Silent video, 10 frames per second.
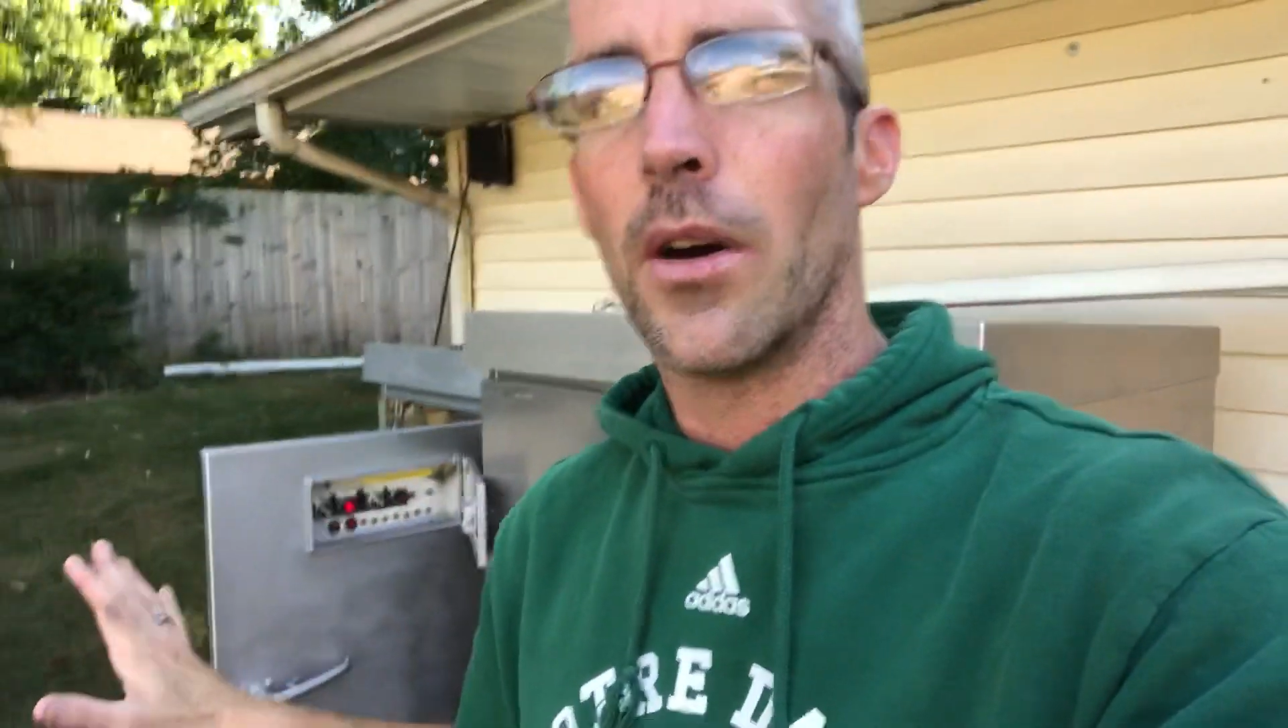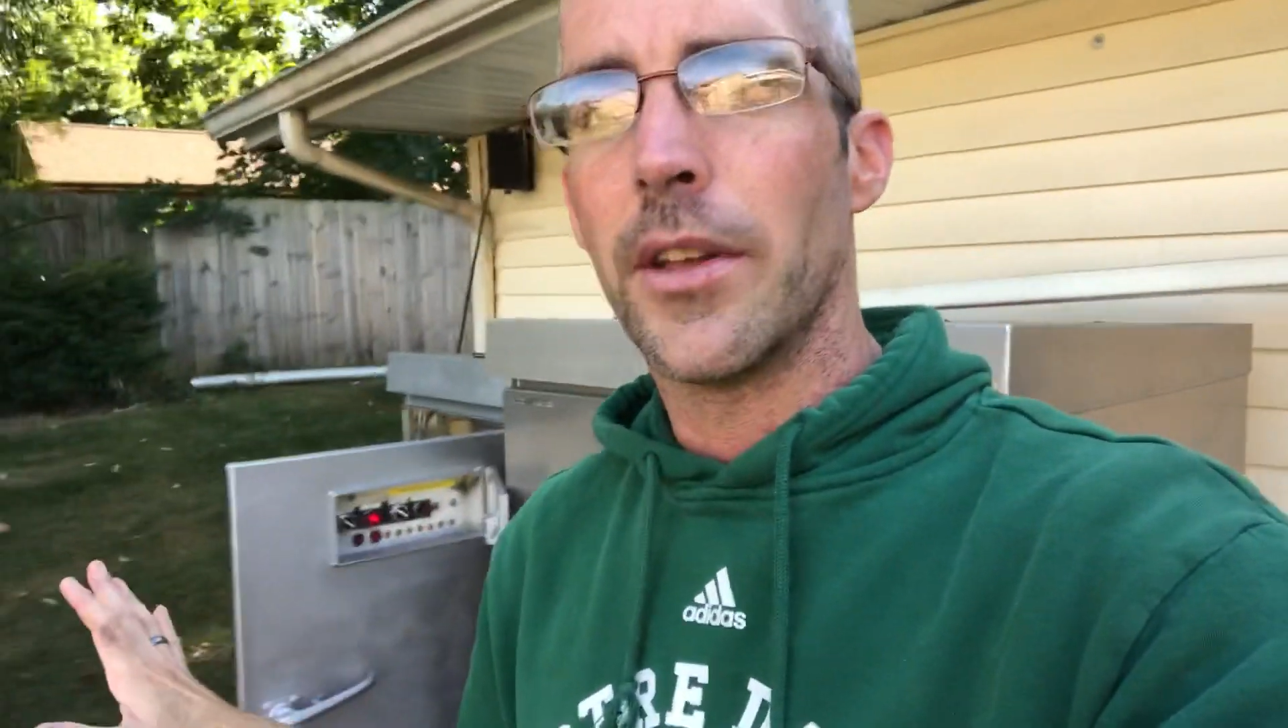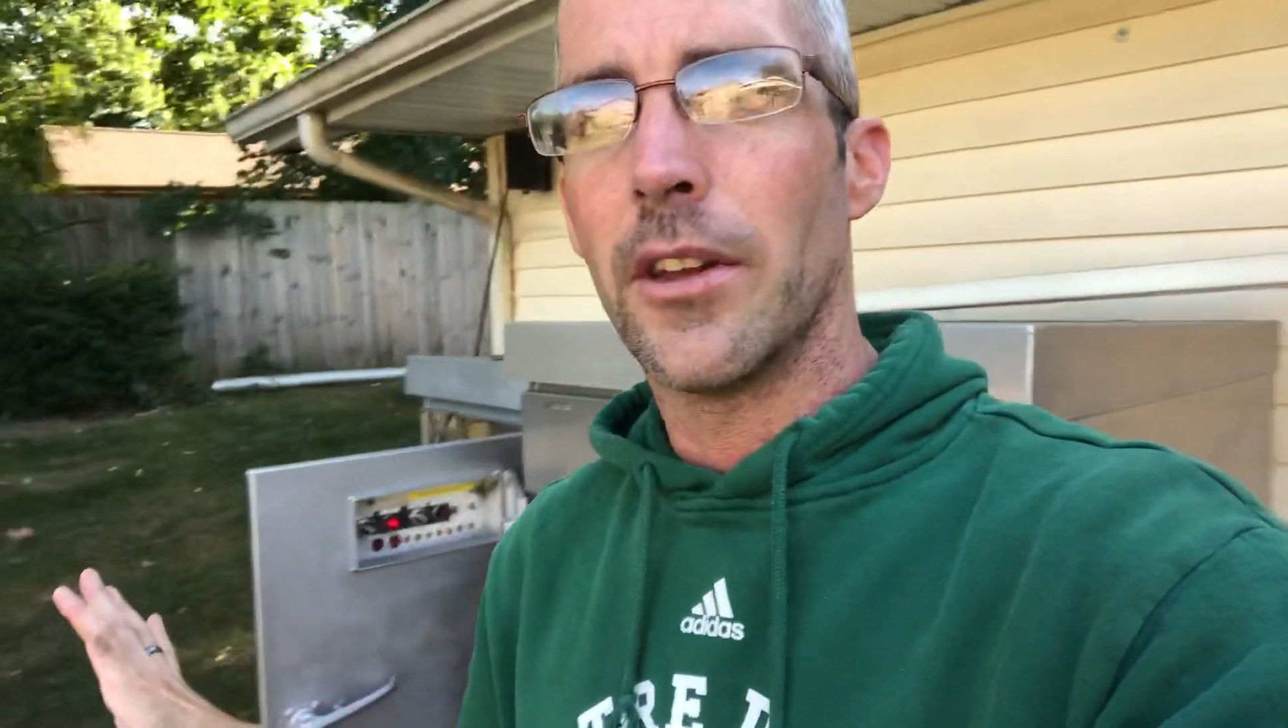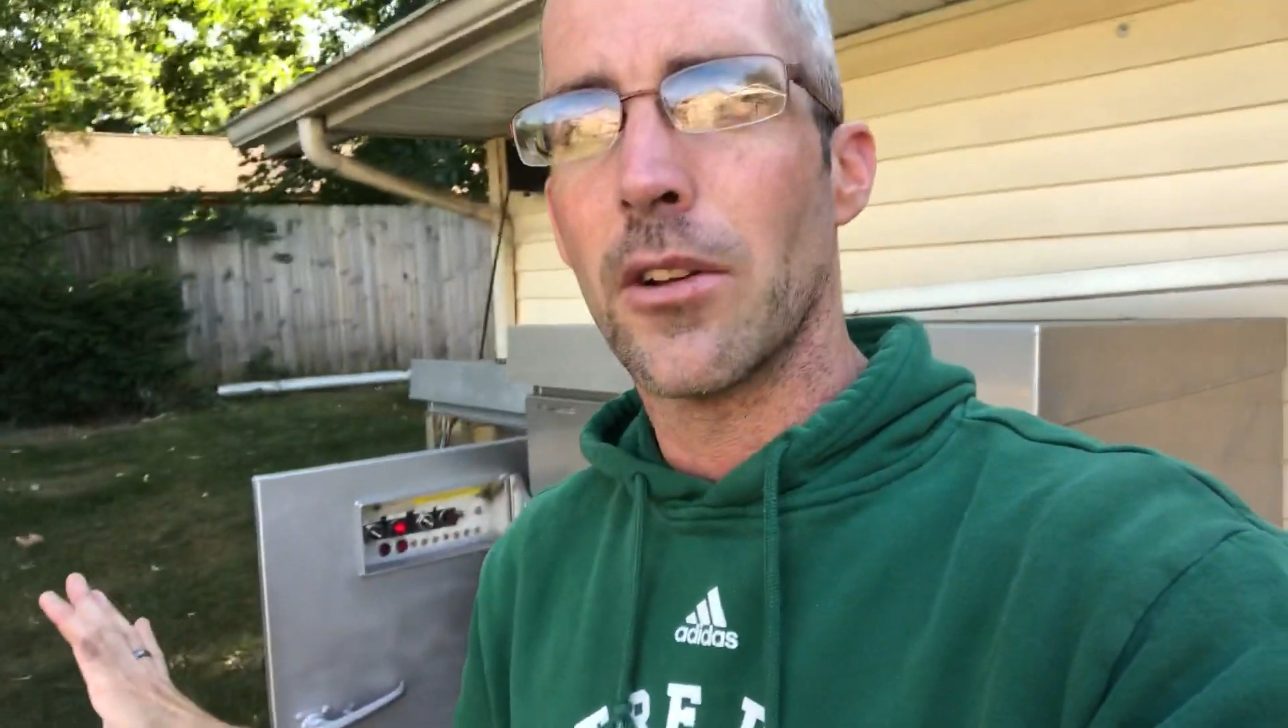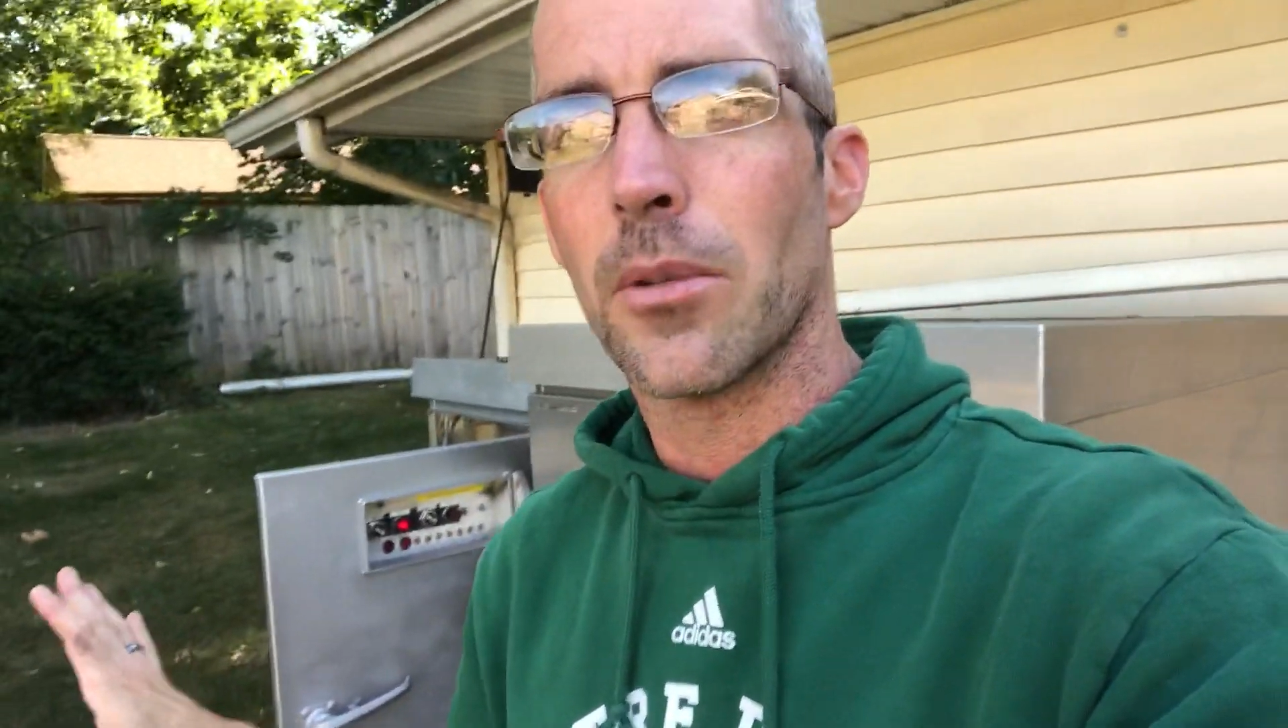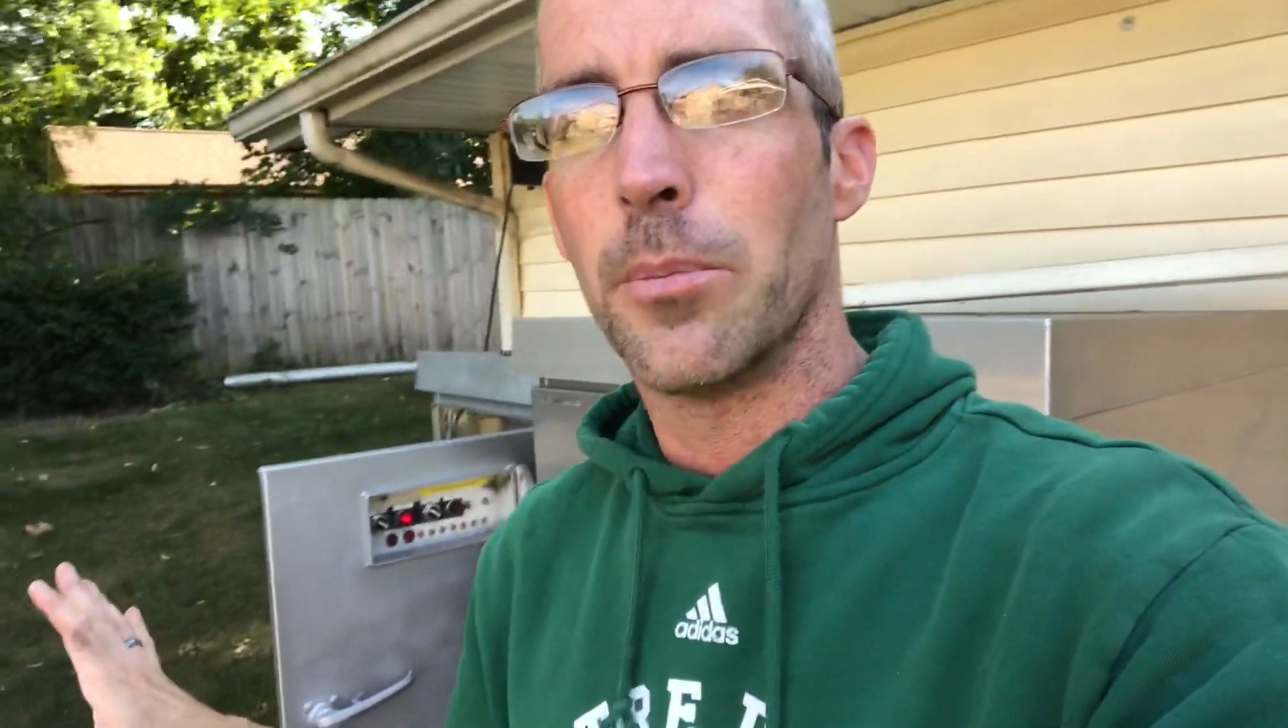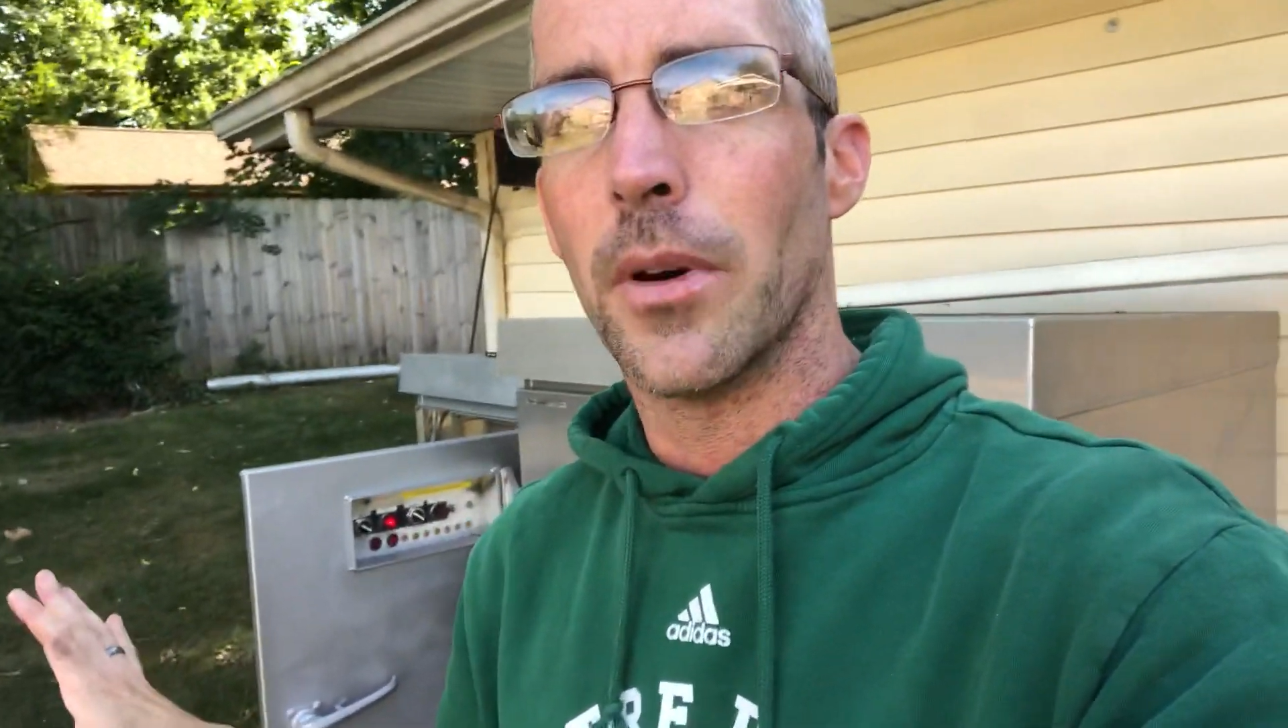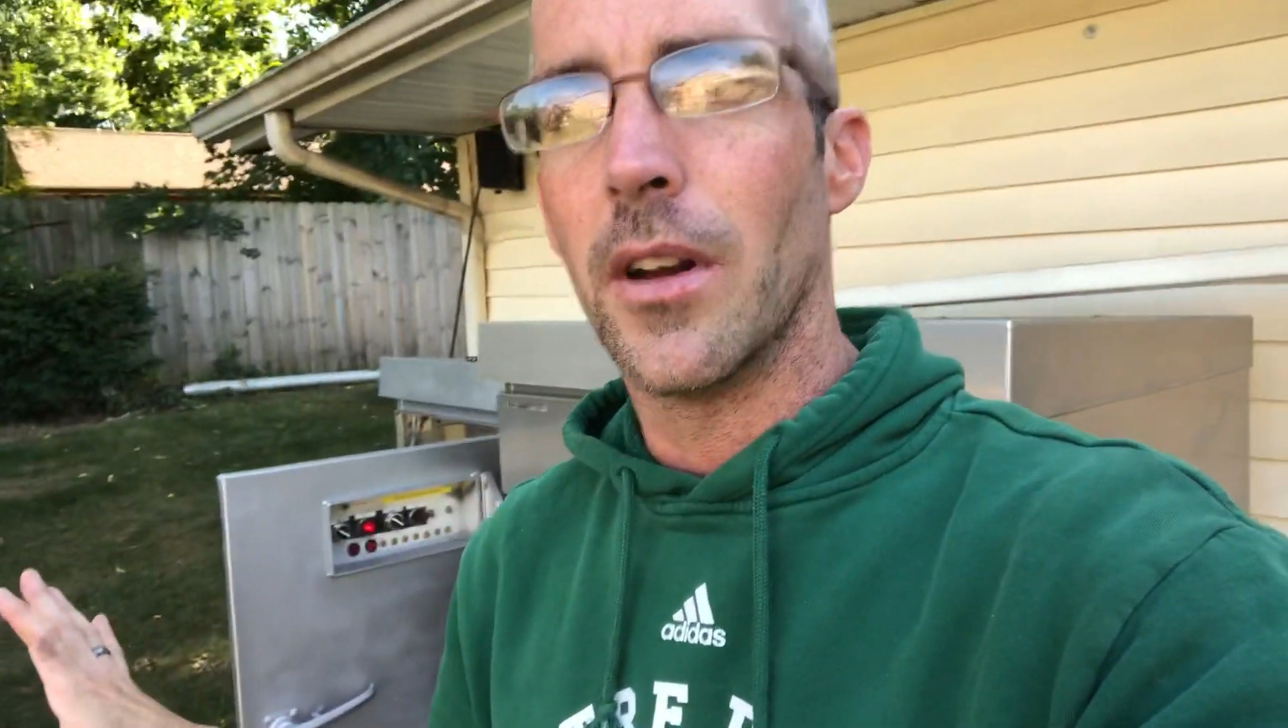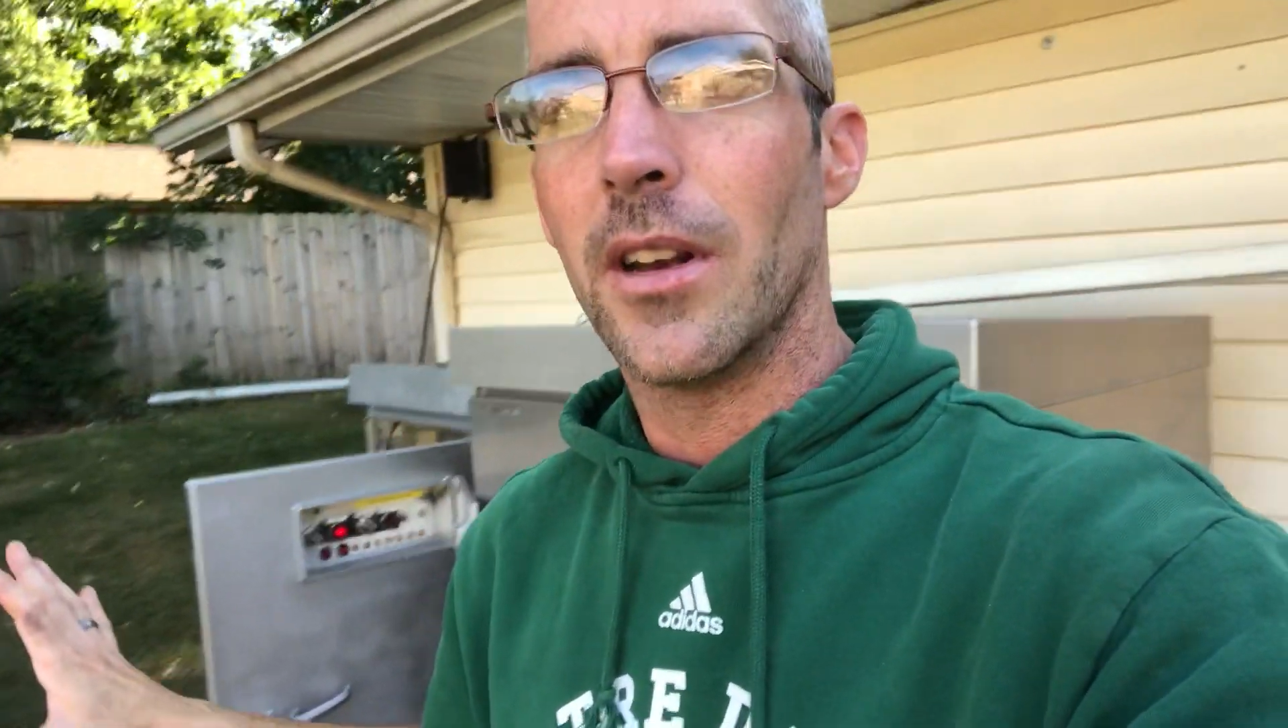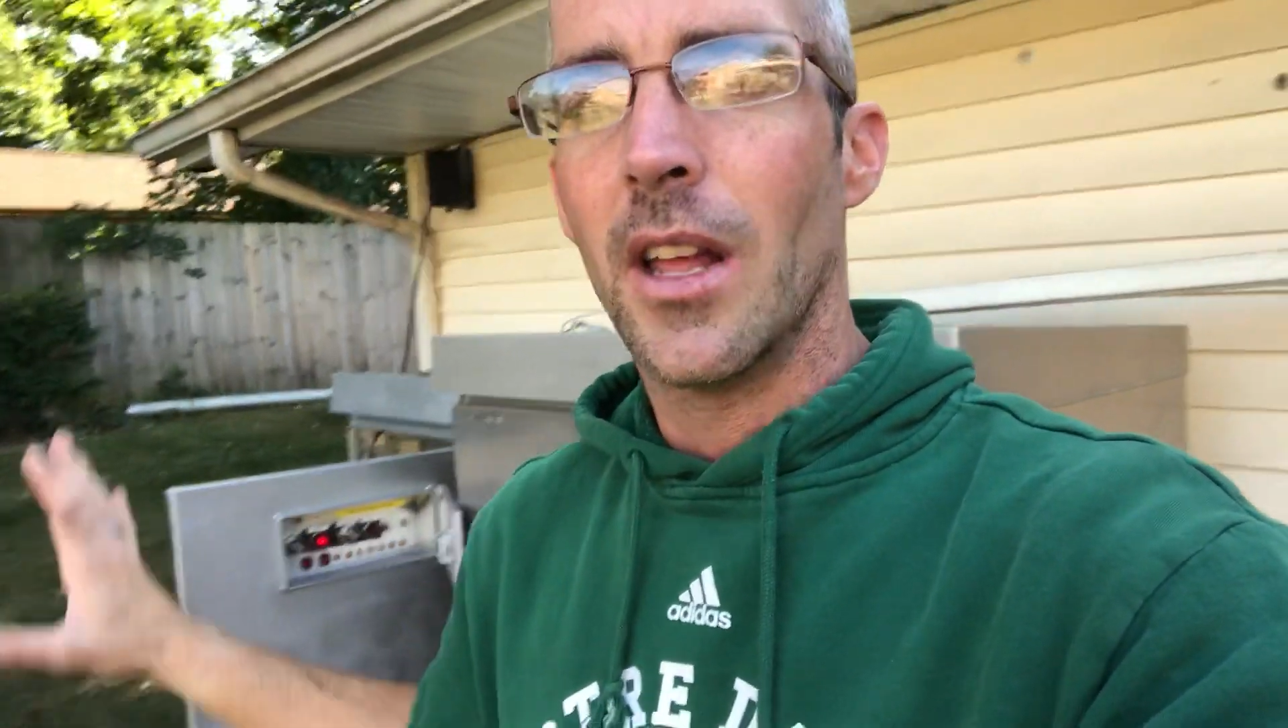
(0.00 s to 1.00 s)
out here,
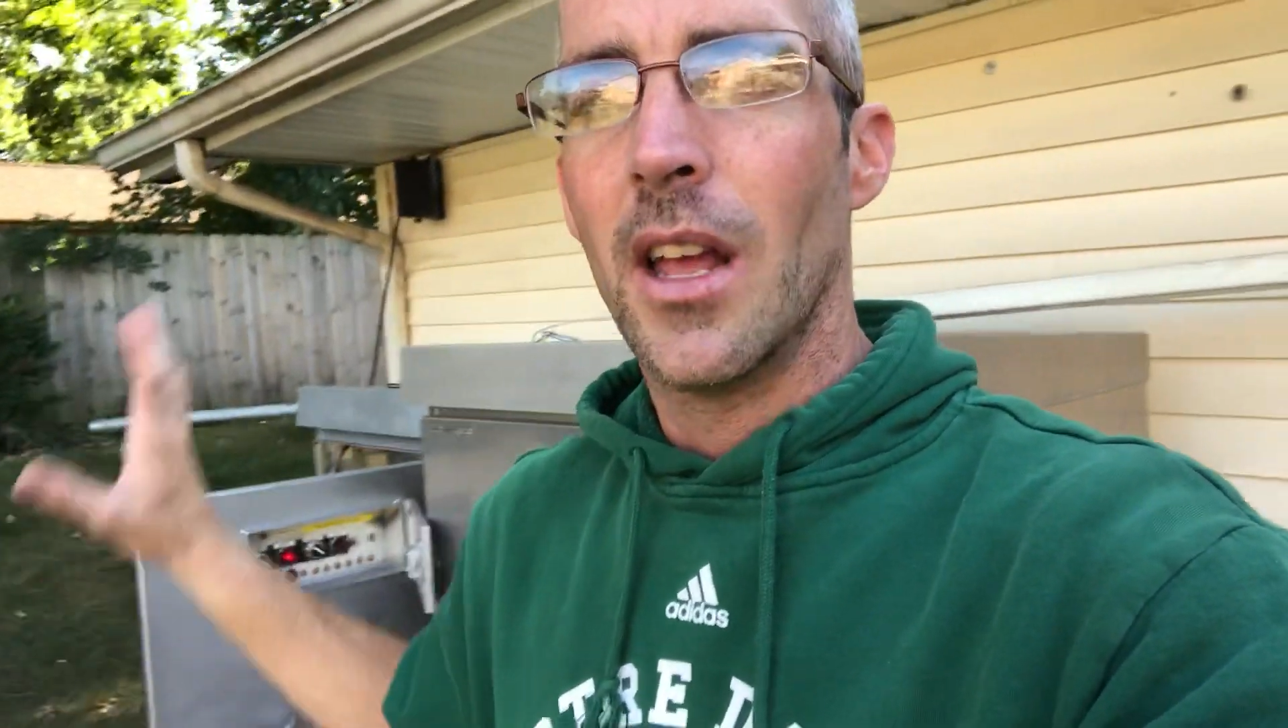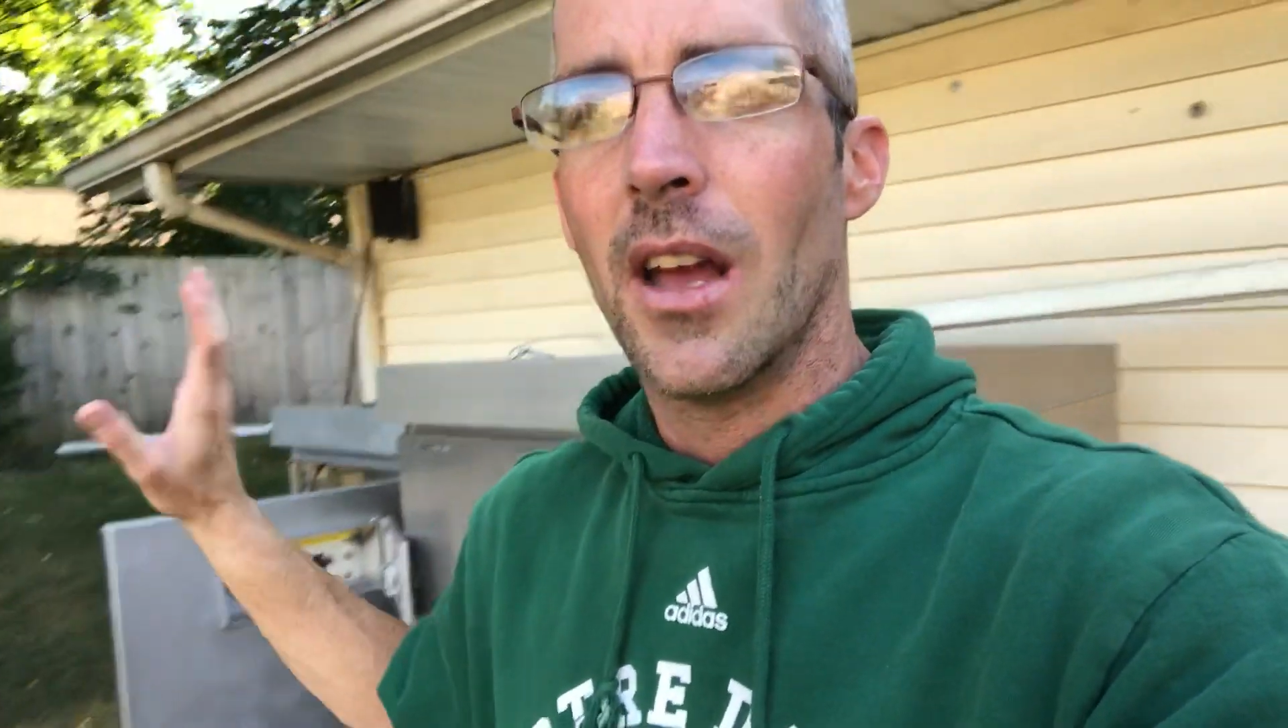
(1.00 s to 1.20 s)
but